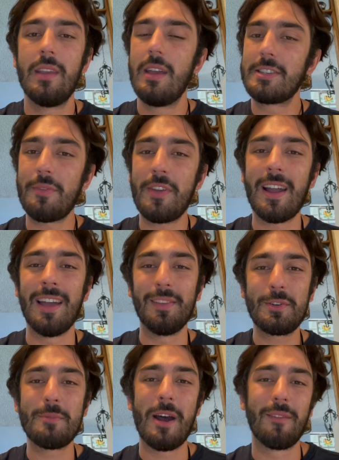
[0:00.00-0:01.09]
Something I
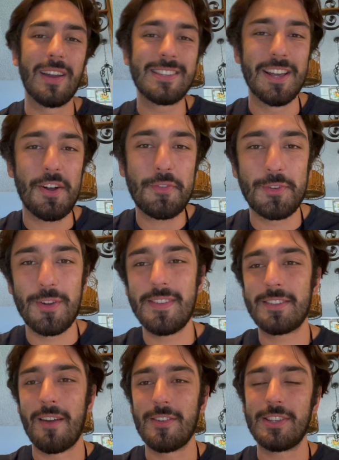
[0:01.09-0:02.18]
learned about myself during this
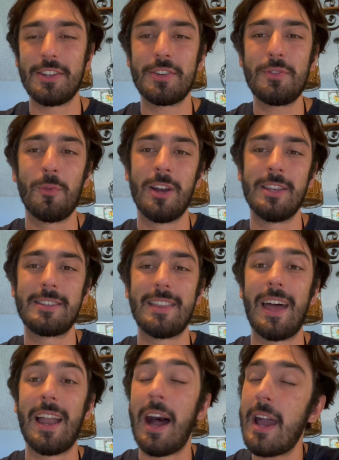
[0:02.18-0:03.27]
conversation was
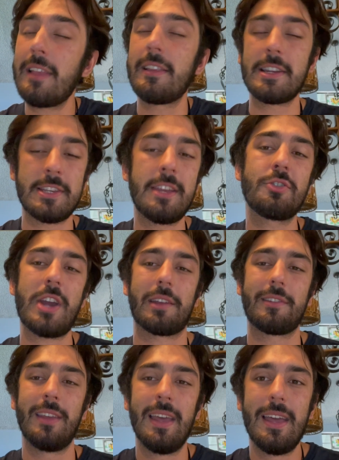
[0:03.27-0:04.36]
that I like to
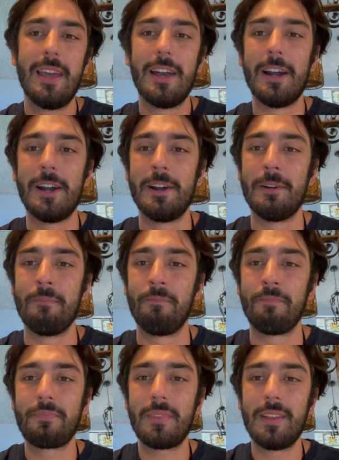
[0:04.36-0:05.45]
interject.
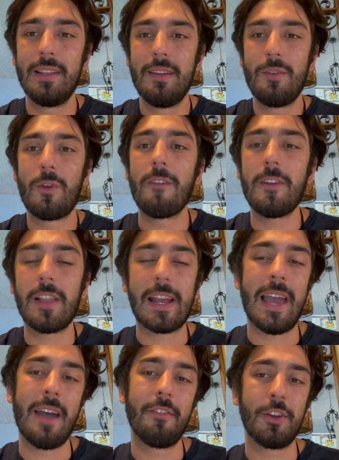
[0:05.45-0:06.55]
When I feel like
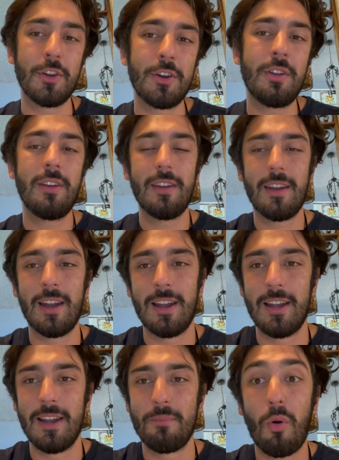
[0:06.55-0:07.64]
I have a good
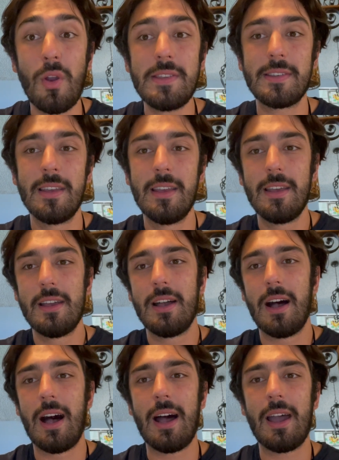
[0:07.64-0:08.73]
point,
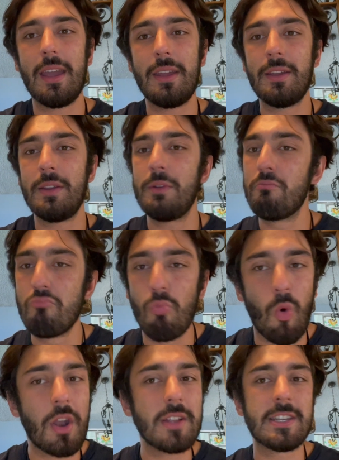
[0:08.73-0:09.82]
I
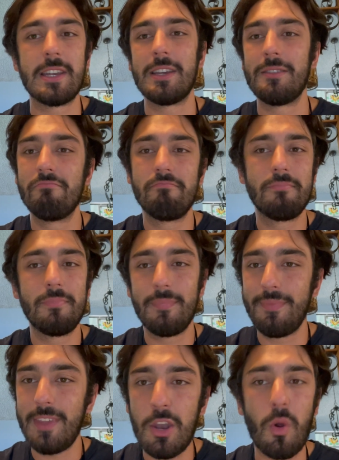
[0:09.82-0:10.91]
wanted to
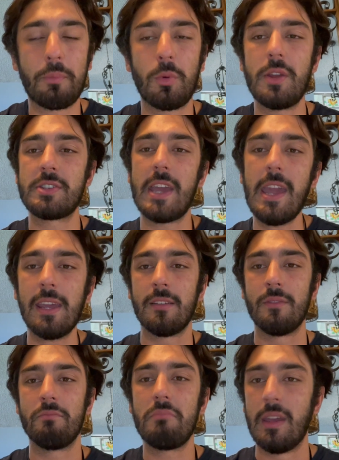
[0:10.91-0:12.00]
interrupt what he was saying
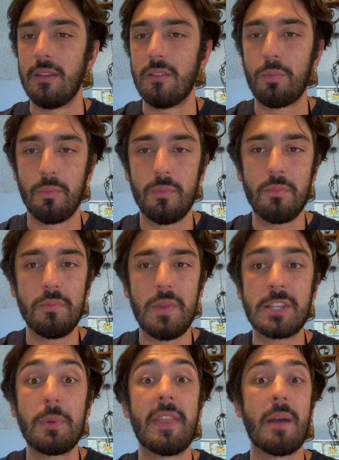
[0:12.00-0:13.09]
and
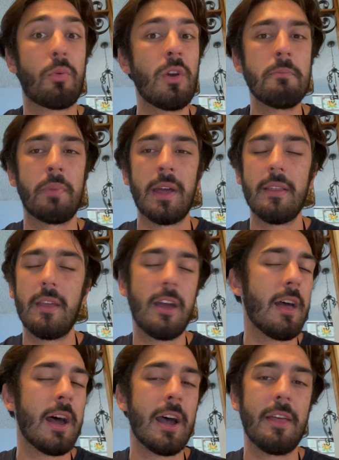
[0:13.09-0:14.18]
explain that point, but
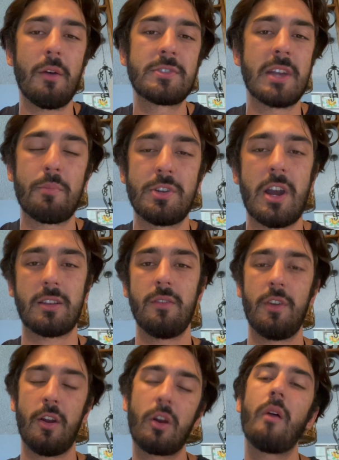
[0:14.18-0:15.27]
that was not productive
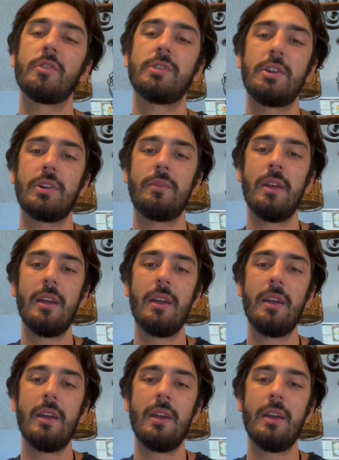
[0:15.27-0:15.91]
in our conversation.